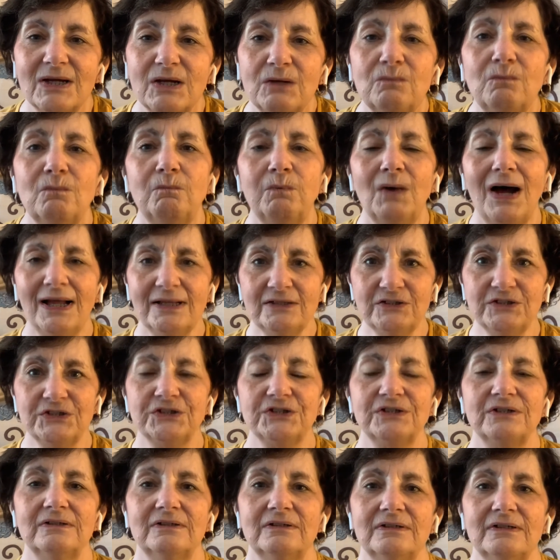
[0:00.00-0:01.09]

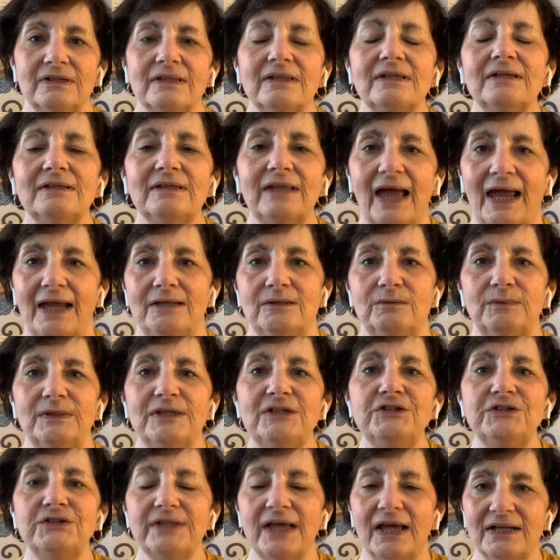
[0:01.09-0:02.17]
Watch the
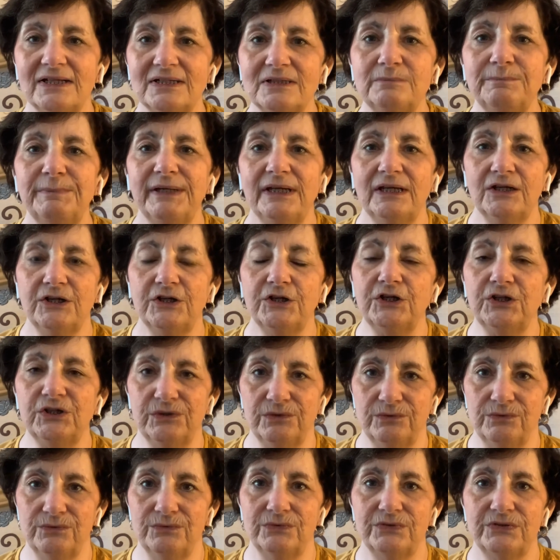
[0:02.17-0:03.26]
language that is being
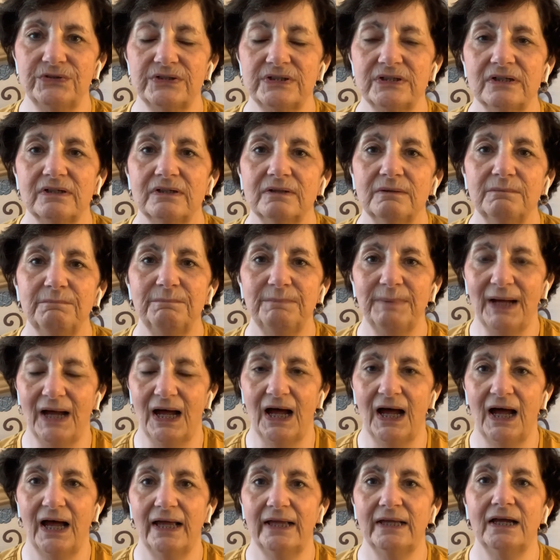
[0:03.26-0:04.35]
used
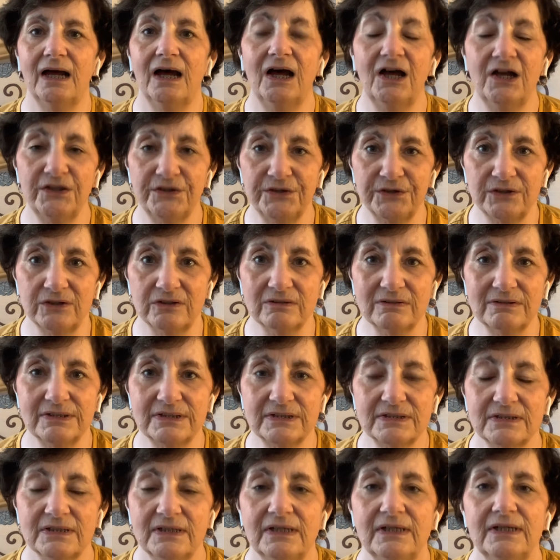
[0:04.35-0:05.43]
by others
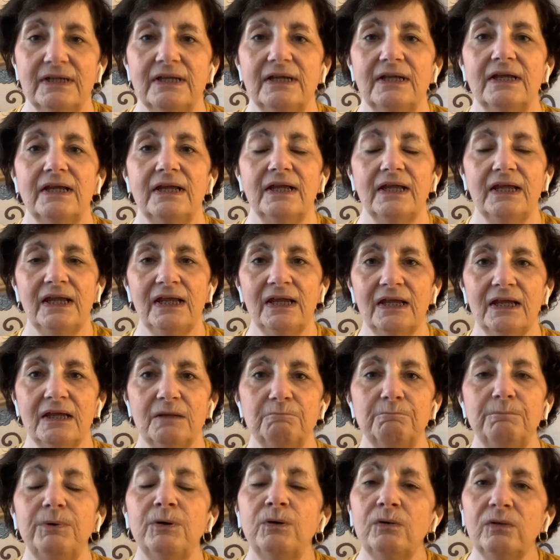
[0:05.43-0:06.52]

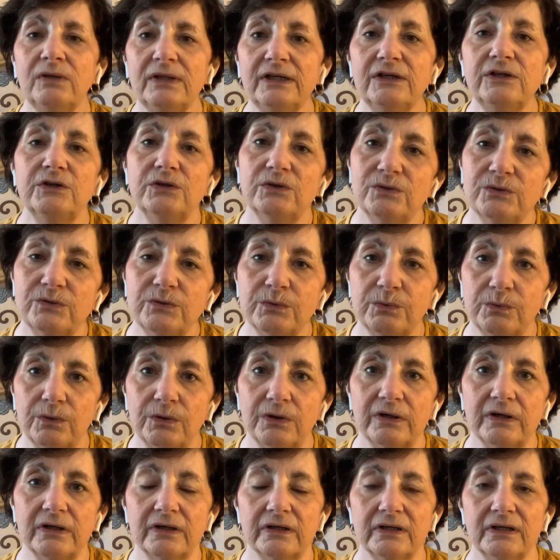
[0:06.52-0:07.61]
in pulling you
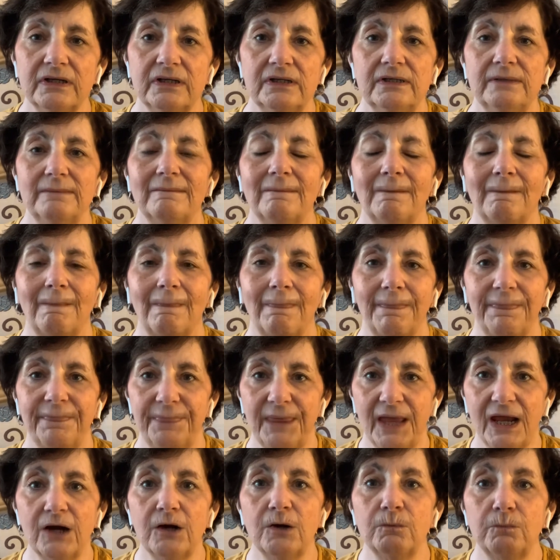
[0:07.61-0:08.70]
toward
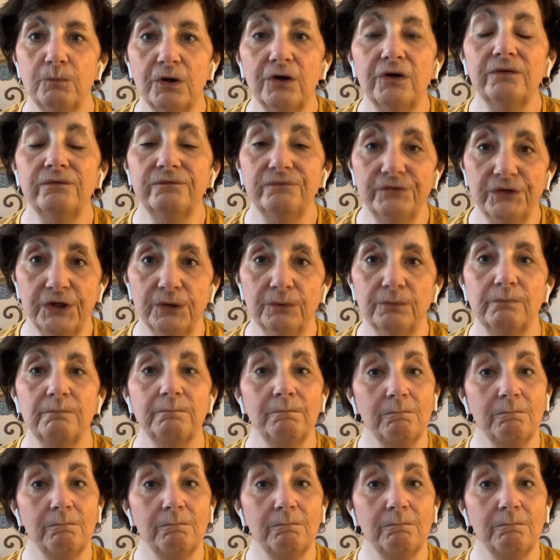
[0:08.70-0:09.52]
their worldview.